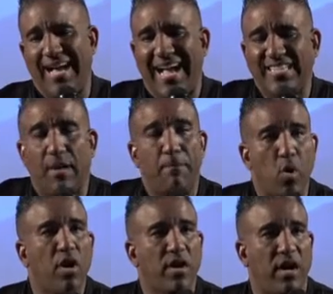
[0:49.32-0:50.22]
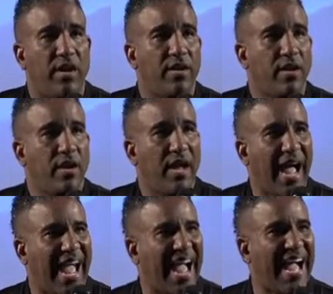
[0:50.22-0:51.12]
as a Morgan,
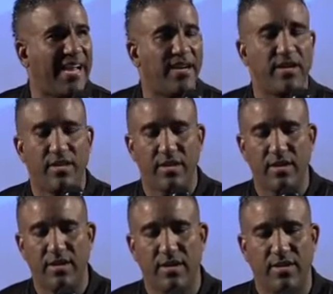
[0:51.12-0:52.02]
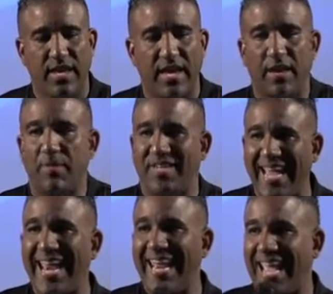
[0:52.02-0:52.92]
I had the
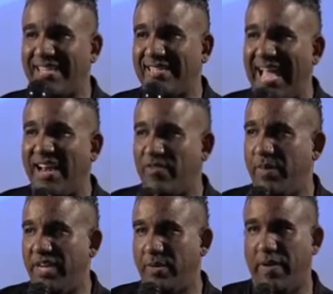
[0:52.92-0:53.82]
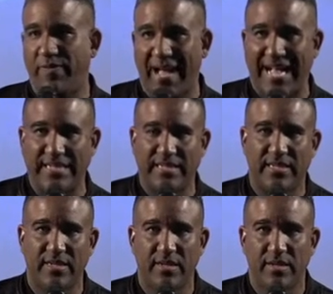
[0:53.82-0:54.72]
DNA inside of me to be
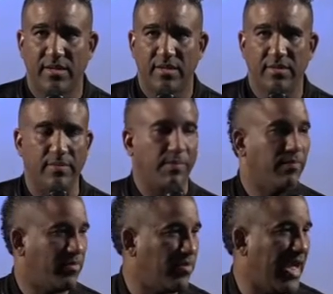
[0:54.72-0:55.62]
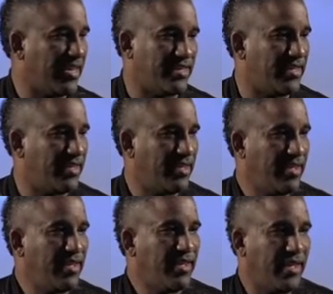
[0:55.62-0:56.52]
fast, right?
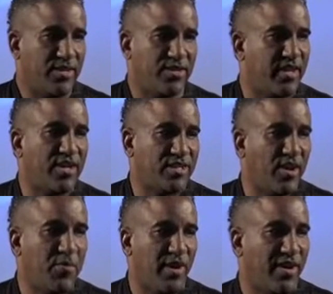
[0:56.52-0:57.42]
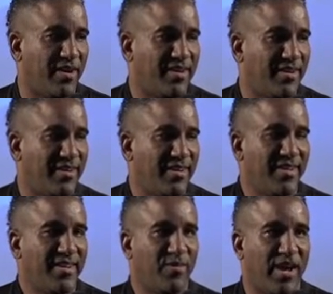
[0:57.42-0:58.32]
It was there somewhere.
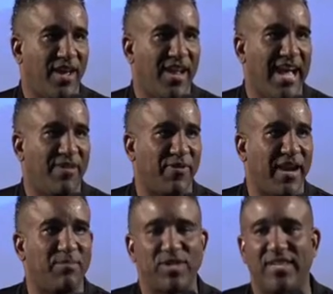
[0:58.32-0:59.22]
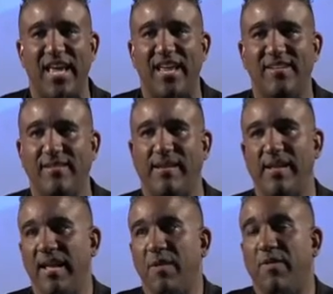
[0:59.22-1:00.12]
Why y'all laughing? I'm just saying.
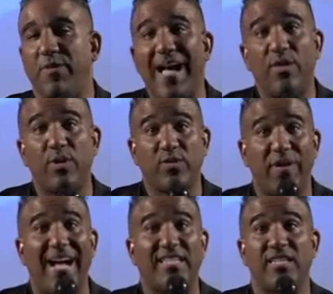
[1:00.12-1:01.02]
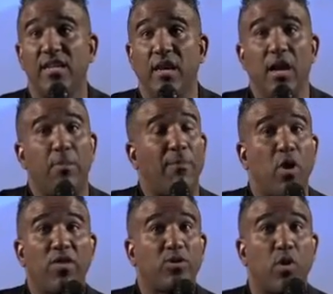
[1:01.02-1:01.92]
My father was fast. My
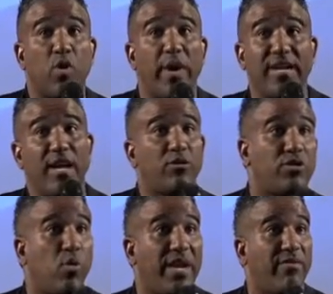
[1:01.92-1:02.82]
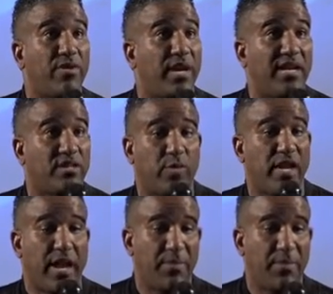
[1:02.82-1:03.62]
brothers were quick. They used to win everything as well.